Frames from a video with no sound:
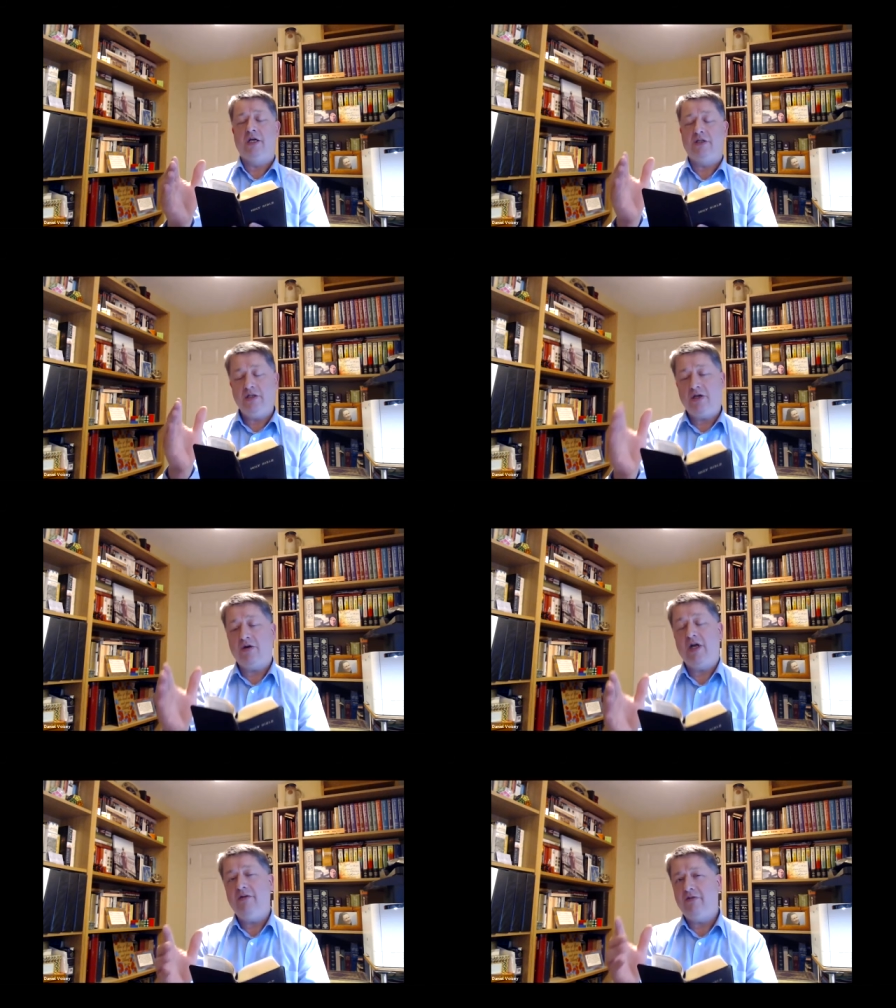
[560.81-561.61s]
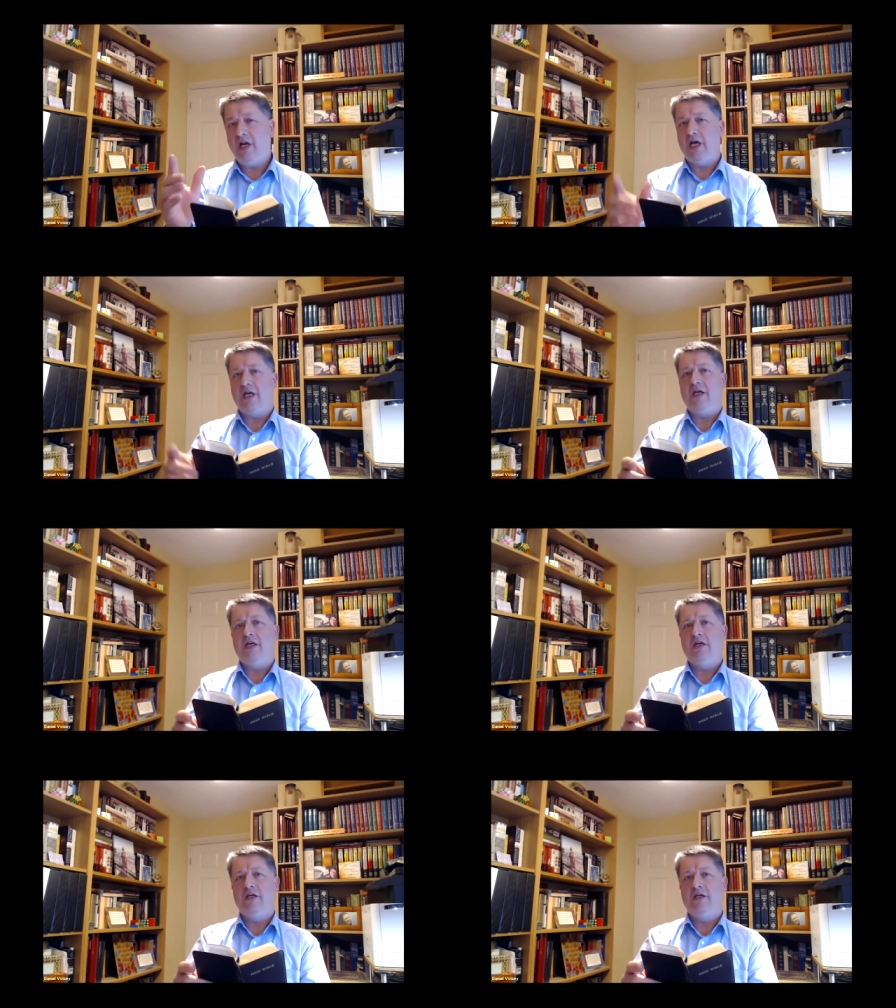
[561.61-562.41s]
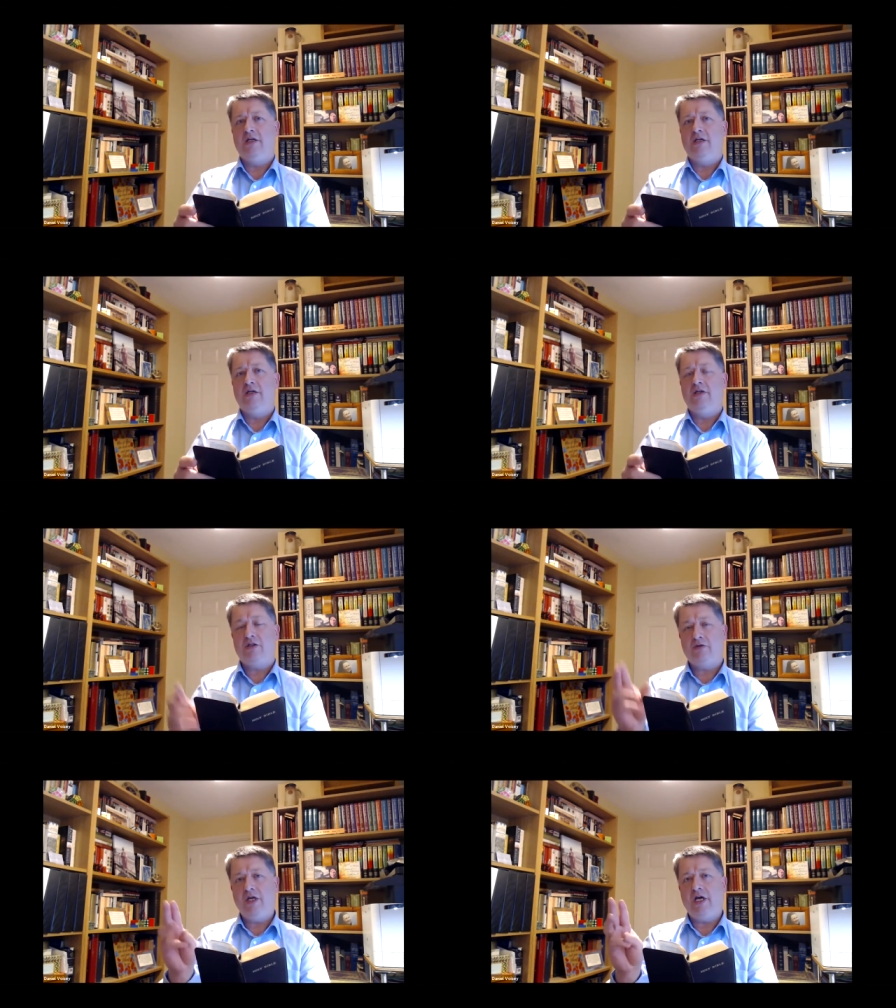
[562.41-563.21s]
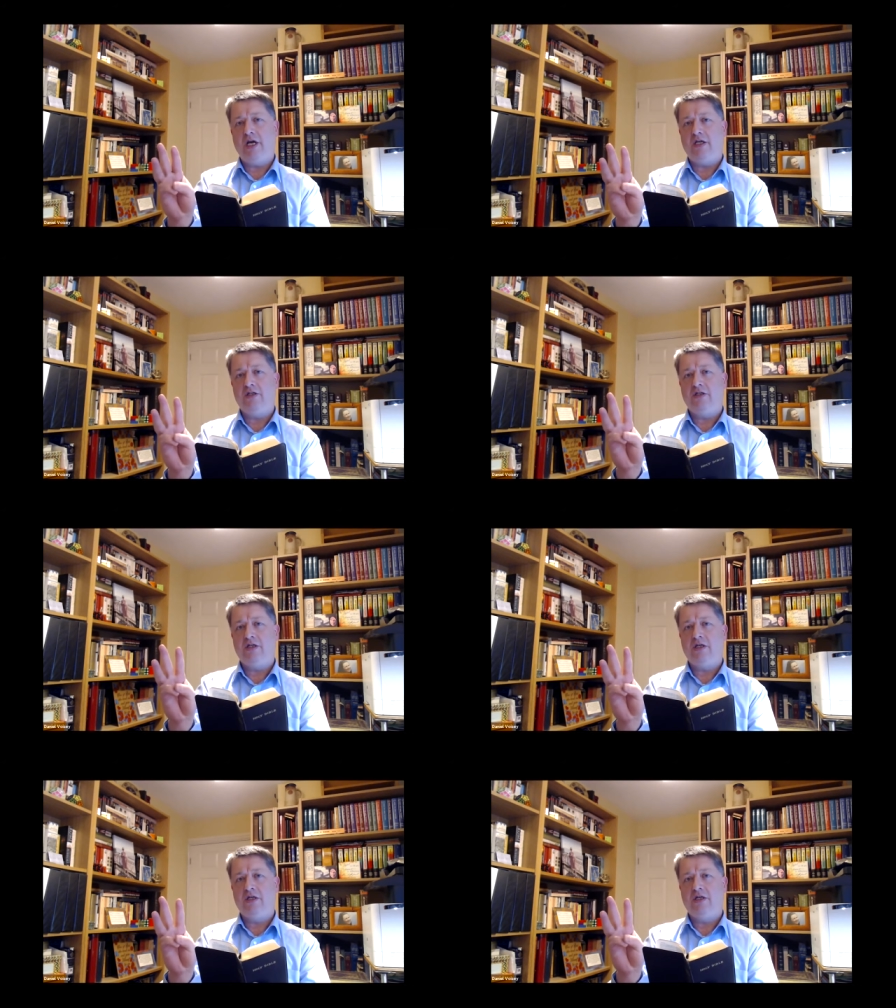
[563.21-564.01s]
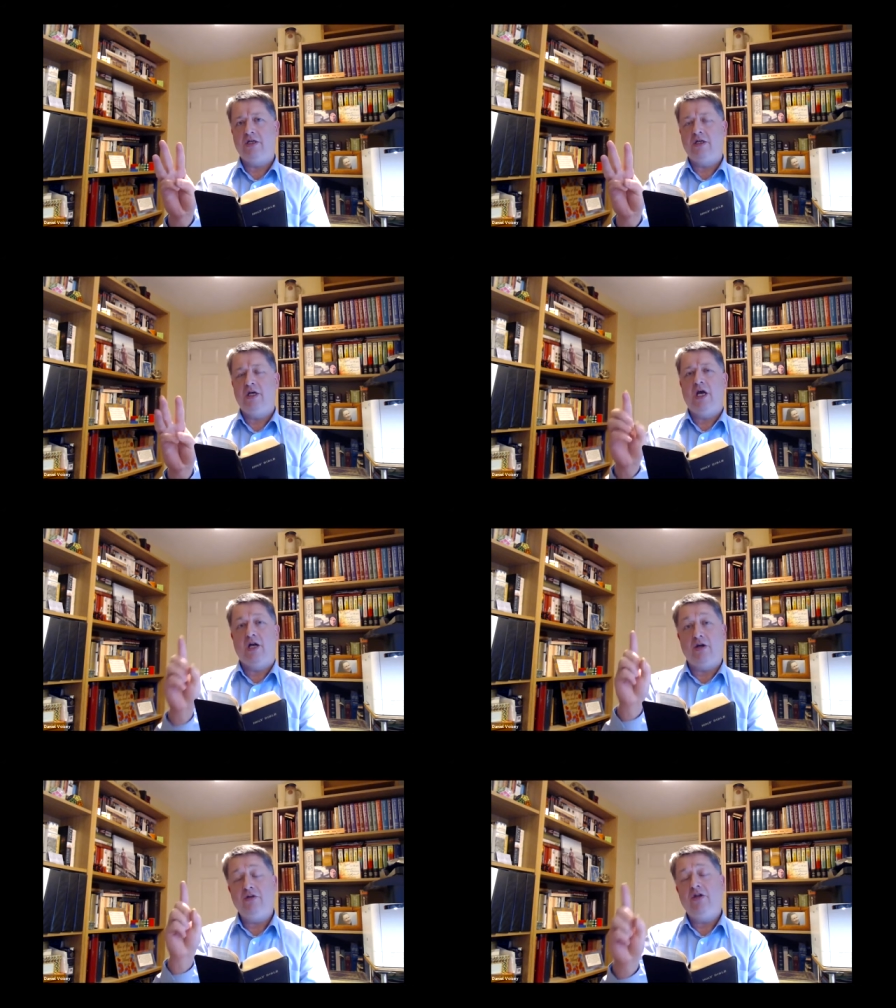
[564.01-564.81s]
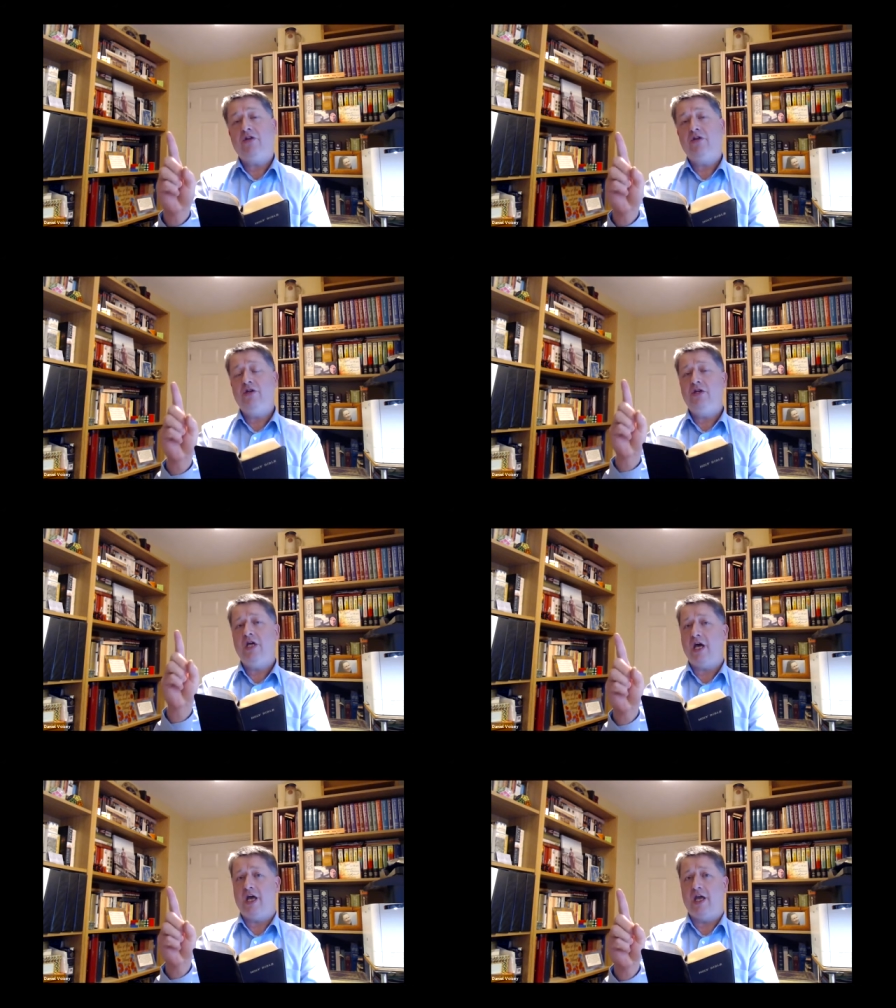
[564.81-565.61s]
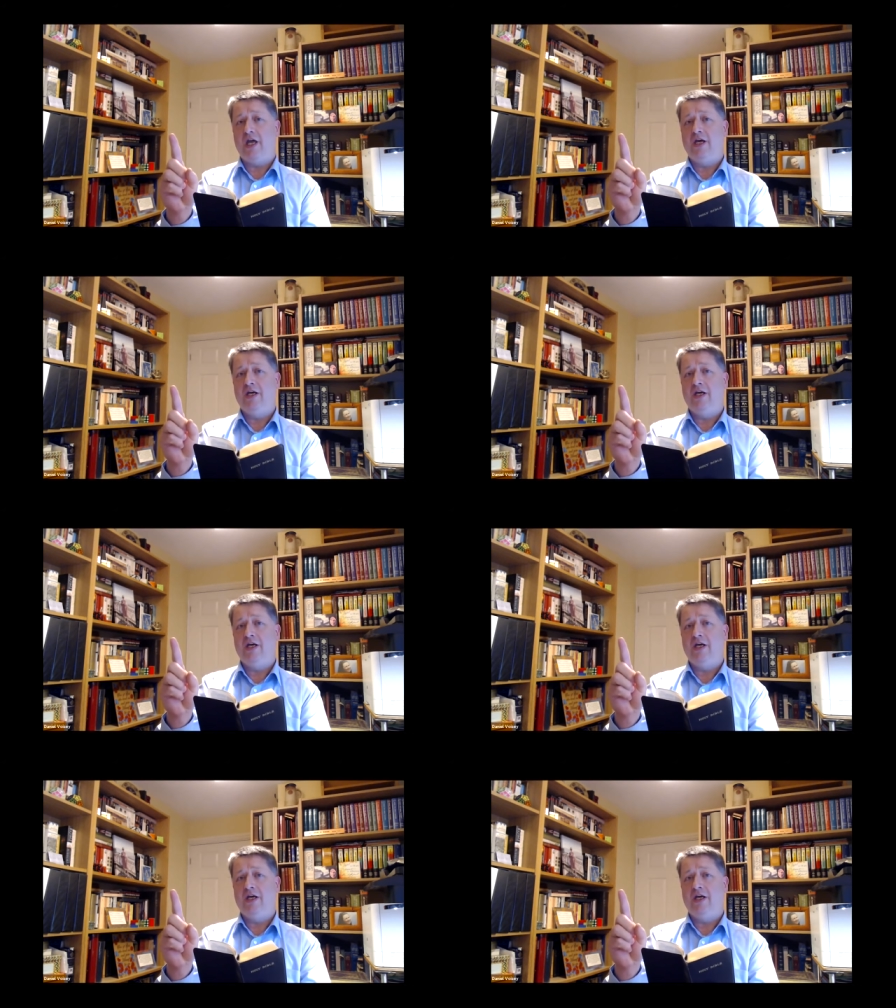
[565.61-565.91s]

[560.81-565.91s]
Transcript: And in the grave he lay three days. And on the third day,